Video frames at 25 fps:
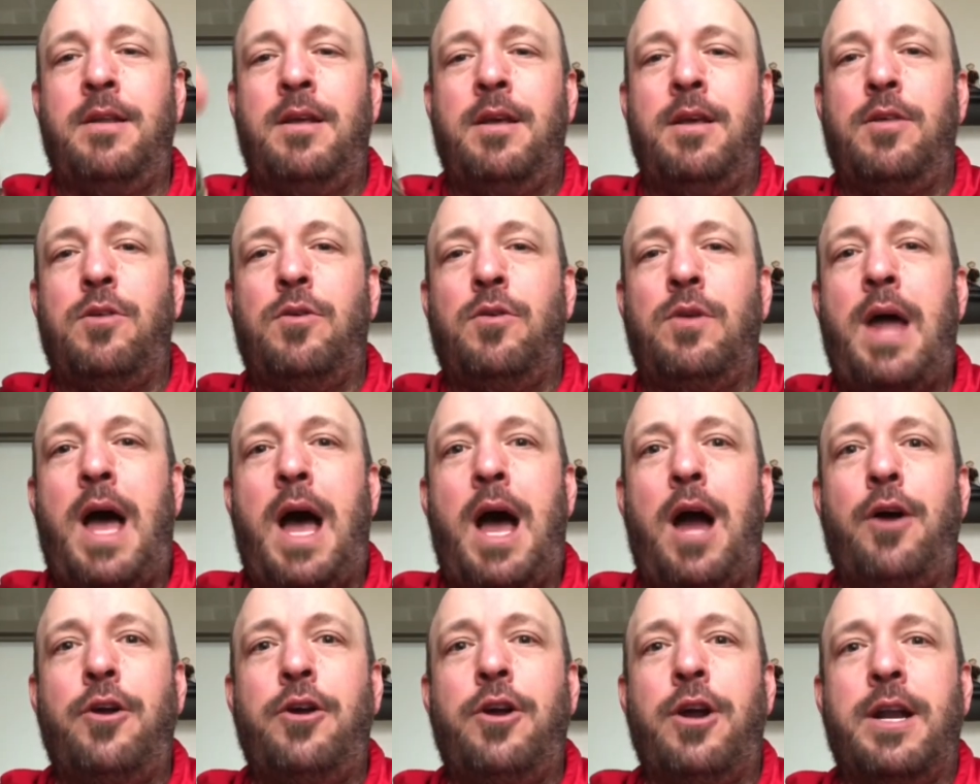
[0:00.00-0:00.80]
So
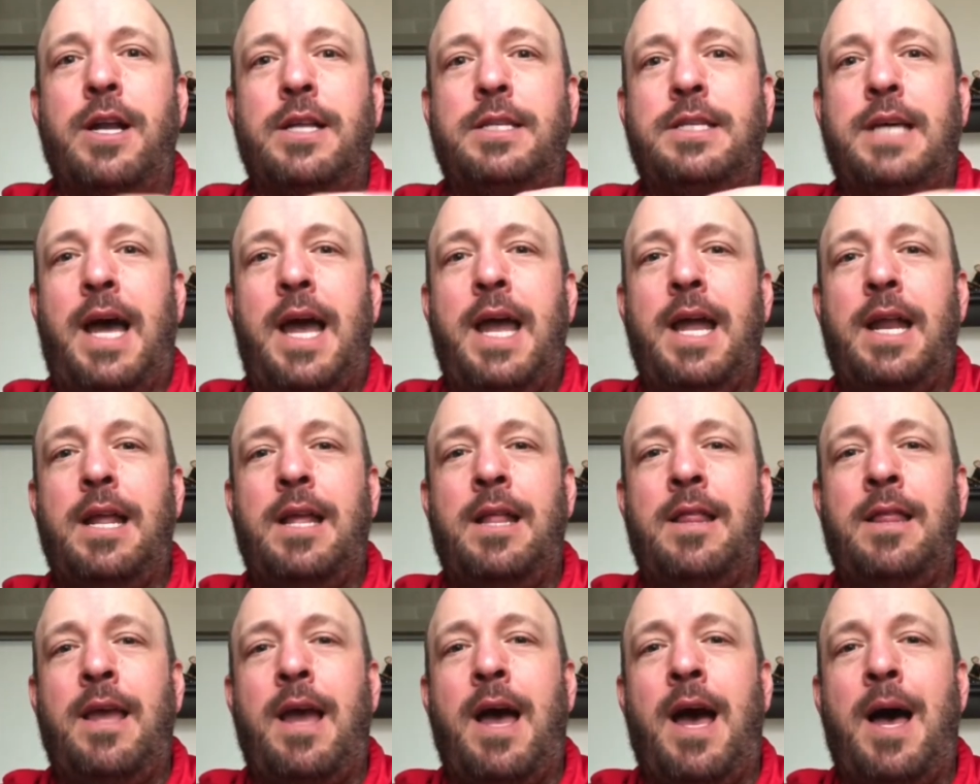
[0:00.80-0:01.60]
now you're going to tie it
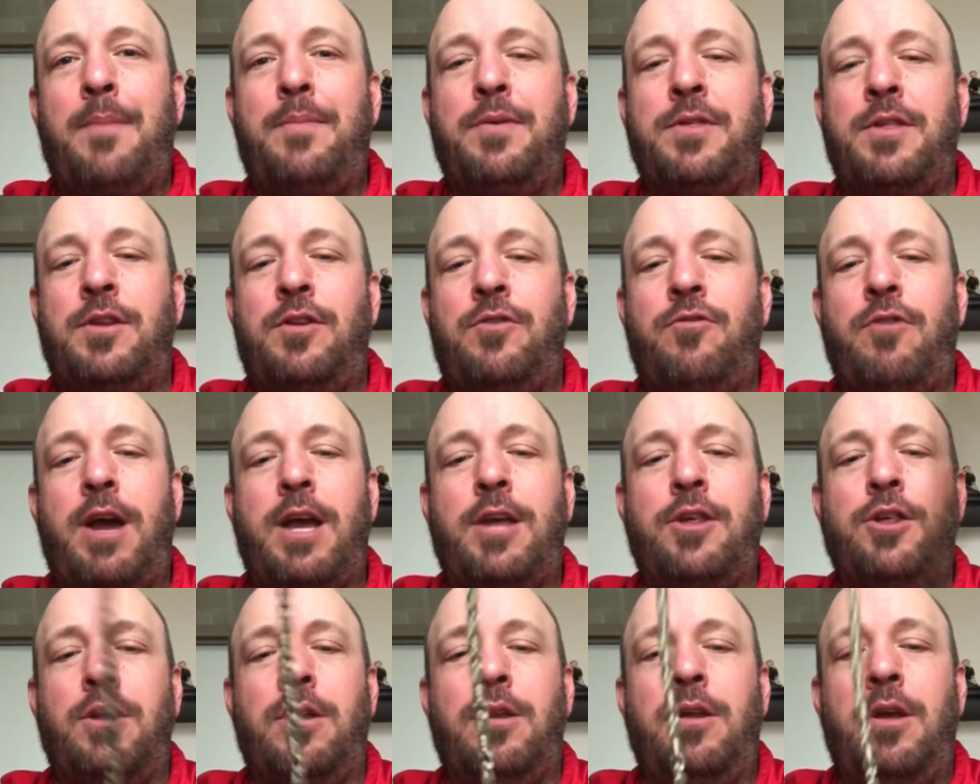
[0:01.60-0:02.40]
in the opposite
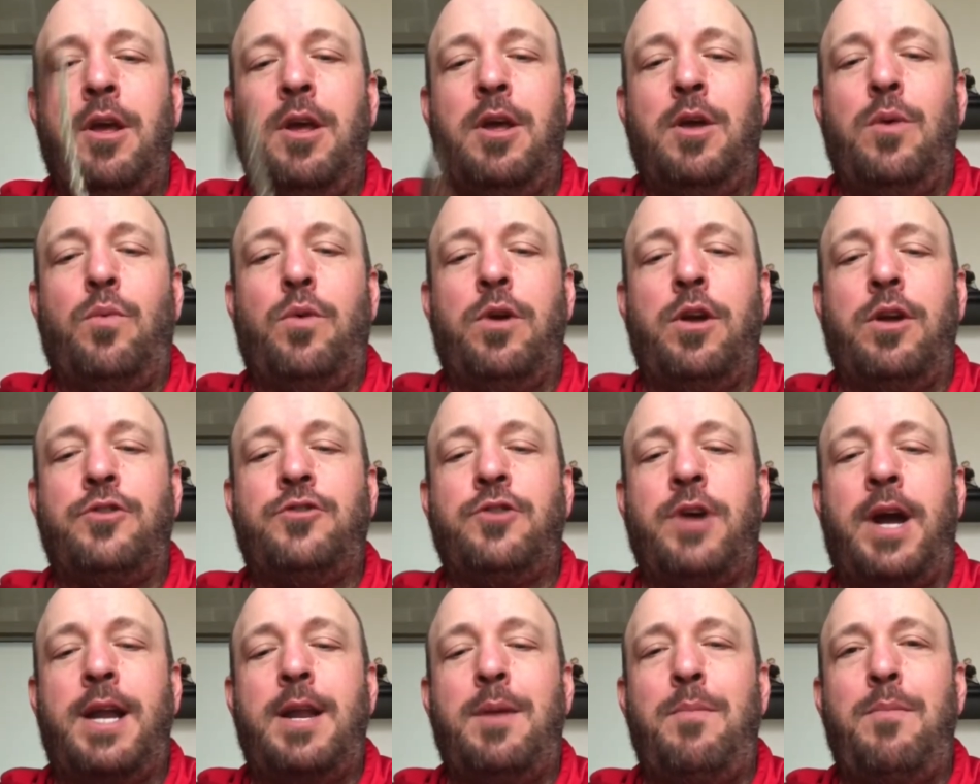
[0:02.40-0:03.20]
direction where you're
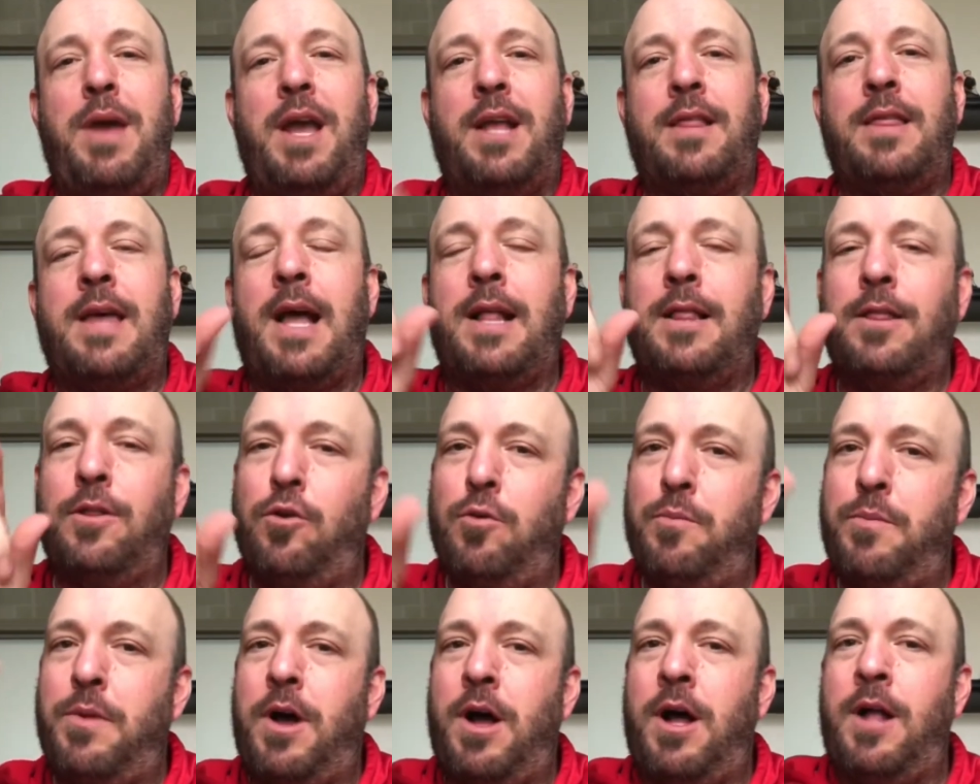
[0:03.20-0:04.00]
trying to make that
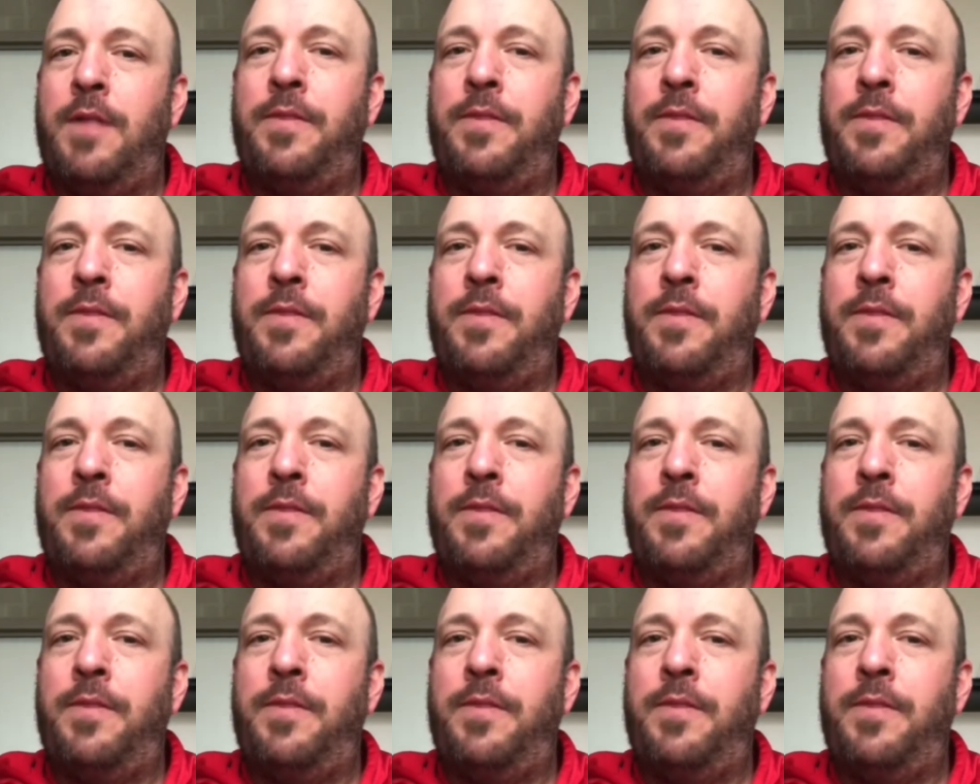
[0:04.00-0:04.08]
loop on